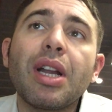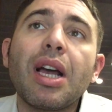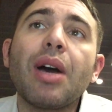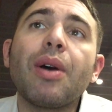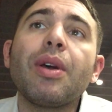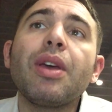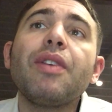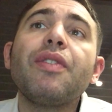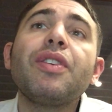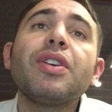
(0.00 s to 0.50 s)

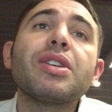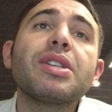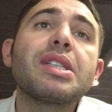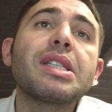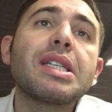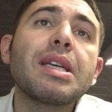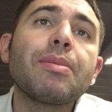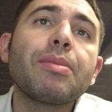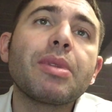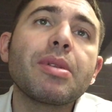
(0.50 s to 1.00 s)
Now, if your
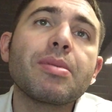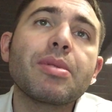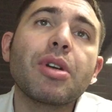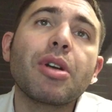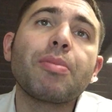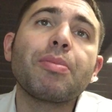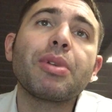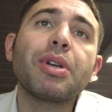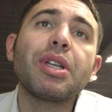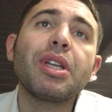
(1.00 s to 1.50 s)
symptoms
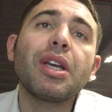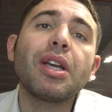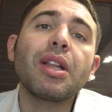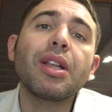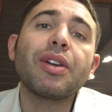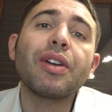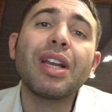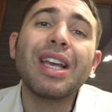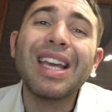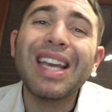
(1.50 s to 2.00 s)
are
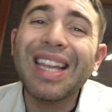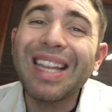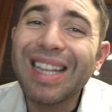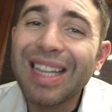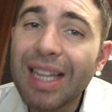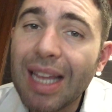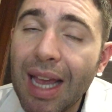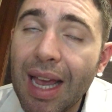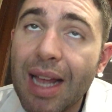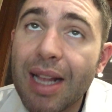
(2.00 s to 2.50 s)
particularly
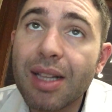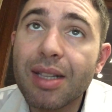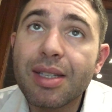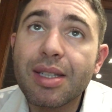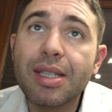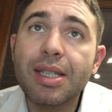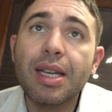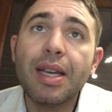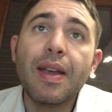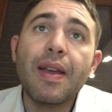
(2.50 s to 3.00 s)

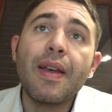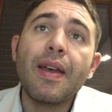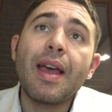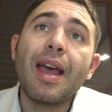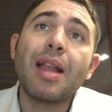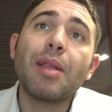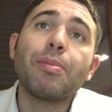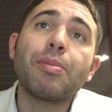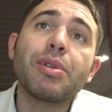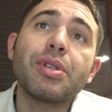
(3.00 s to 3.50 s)
intense
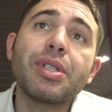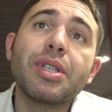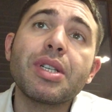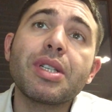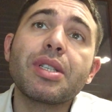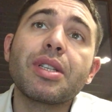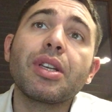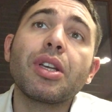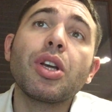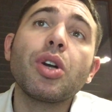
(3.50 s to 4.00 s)
and
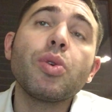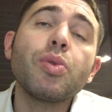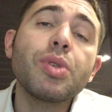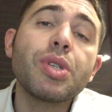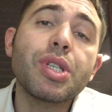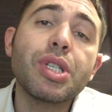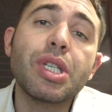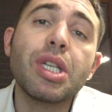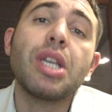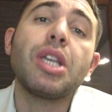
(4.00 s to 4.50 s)
persistent, go
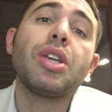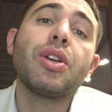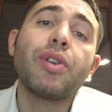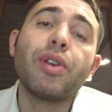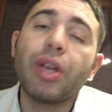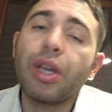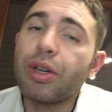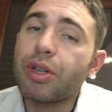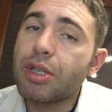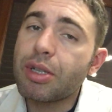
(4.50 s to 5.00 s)
see
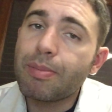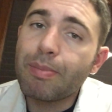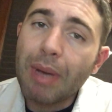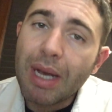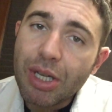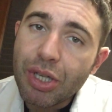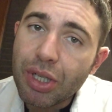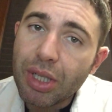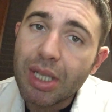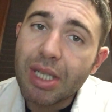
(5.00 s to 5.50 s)
your ear
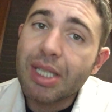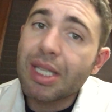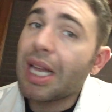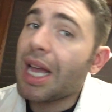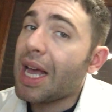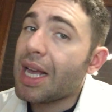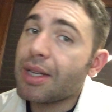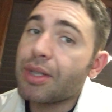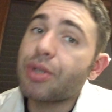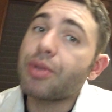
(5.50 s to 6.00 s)
specialist
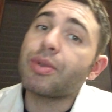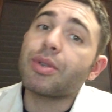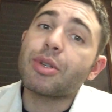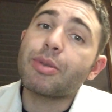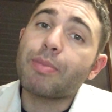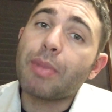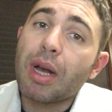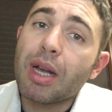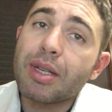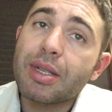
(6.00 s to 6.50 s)
as soon
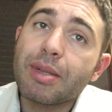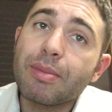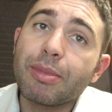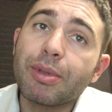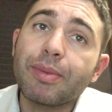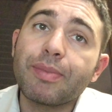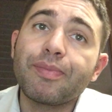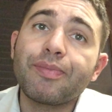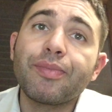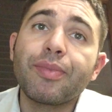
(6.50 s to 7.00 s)
as
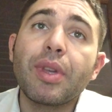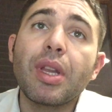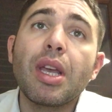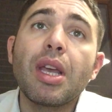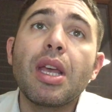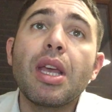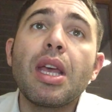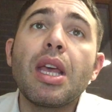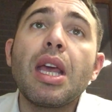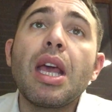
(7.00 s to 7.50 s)
possible.
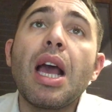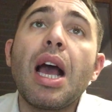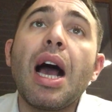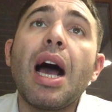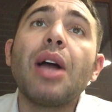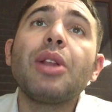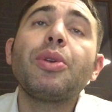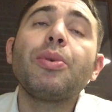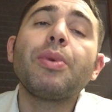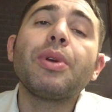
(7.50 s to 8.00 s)

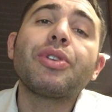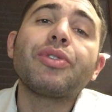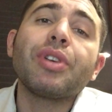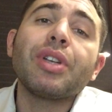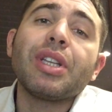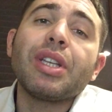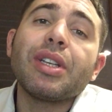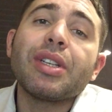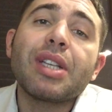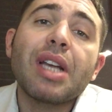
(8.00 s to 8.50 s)
How do we
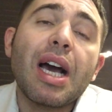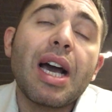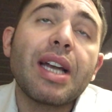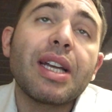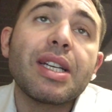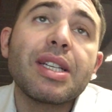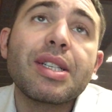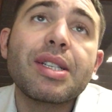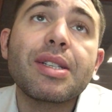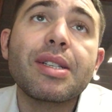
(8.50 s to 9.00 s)
treat the
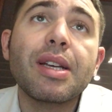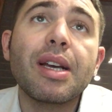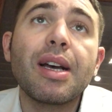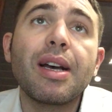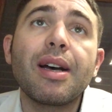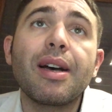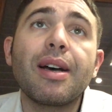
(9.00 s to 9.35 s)
otitis?